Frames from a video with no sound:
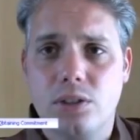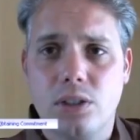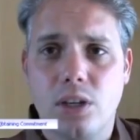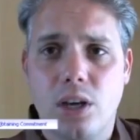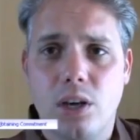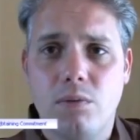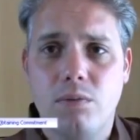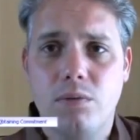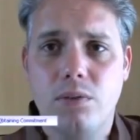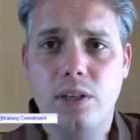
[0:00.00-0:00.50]
and
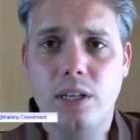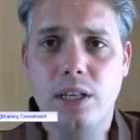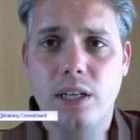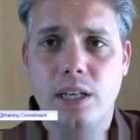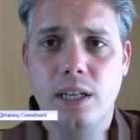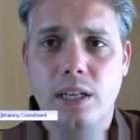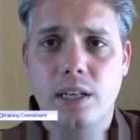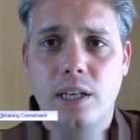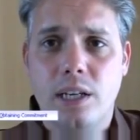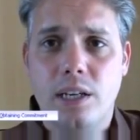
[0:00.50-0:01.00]
hopefully
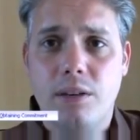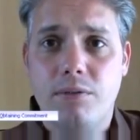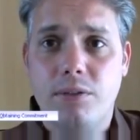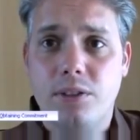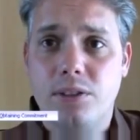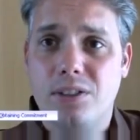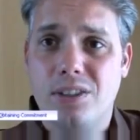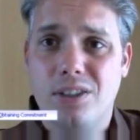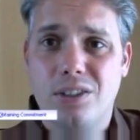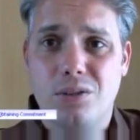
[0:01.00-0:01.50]
if he
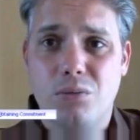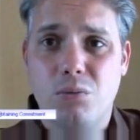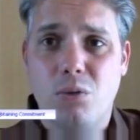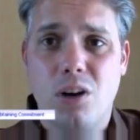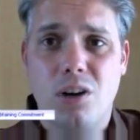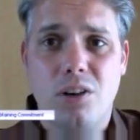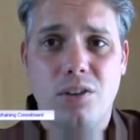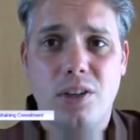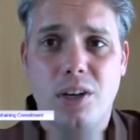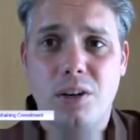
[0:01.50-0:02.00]
says,
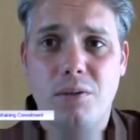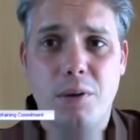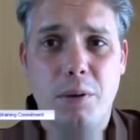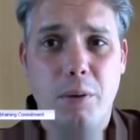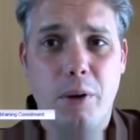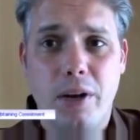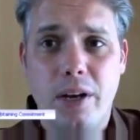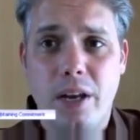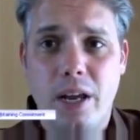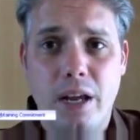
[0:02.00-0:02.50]
well, no, we
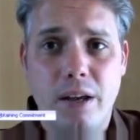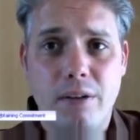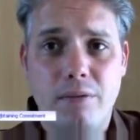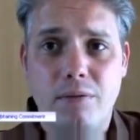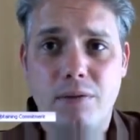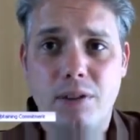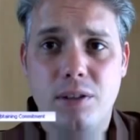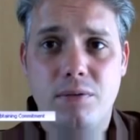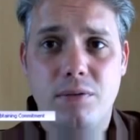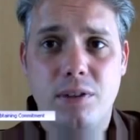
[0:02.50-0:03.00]
won't have
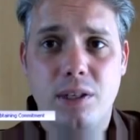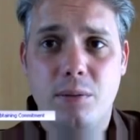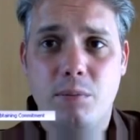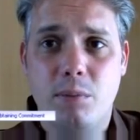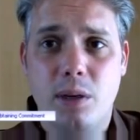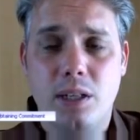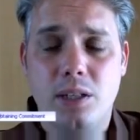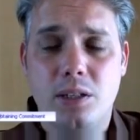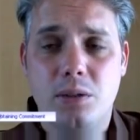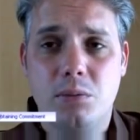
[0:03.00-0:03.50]
the fleet
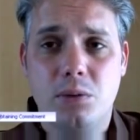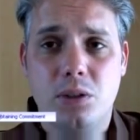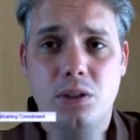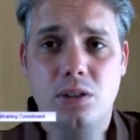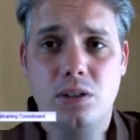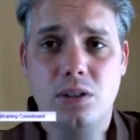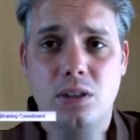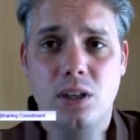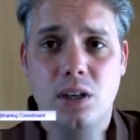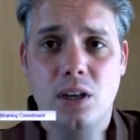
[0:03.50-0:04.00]
management,